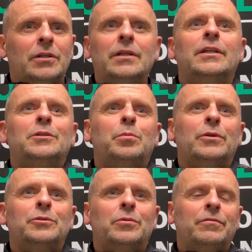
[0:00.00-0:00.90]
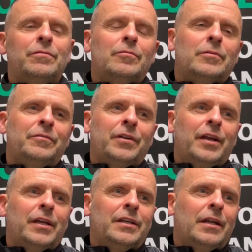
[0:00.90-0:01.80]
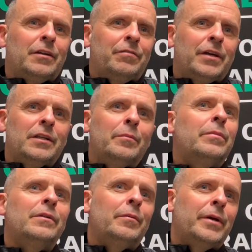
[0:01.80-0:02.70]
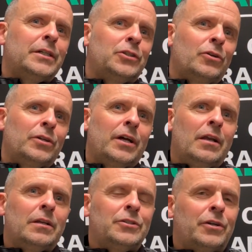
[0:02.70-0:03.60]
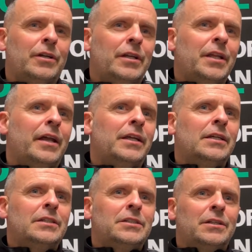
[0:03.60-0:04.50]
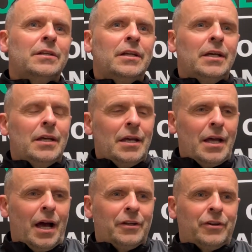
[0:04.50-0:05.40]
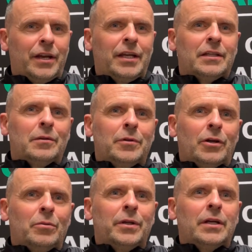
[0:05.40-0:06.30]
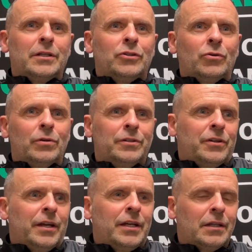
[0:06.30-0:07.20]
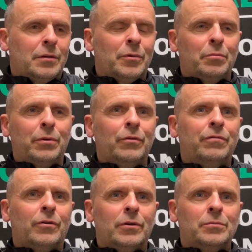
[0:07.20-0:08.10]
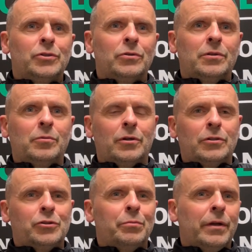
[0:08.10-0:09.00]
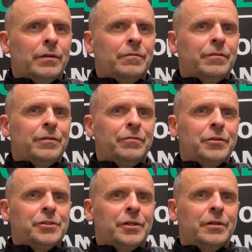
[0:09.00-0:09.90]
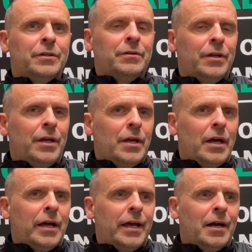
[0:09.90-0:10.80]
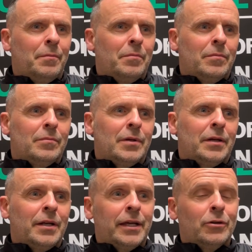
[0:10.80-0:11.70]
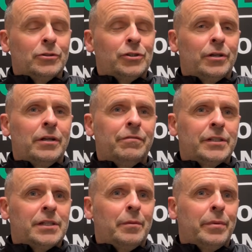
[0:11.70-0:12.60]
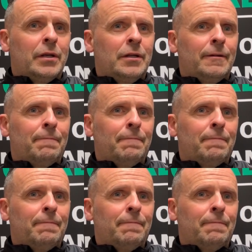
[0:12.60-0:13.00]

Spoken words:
and these boys, we've tried to identify the best young talent sort of at that age, and try to get them to come to Glentoran and try to get them on pro form, so that we're also building for the future. And Leon certainly fits that bill.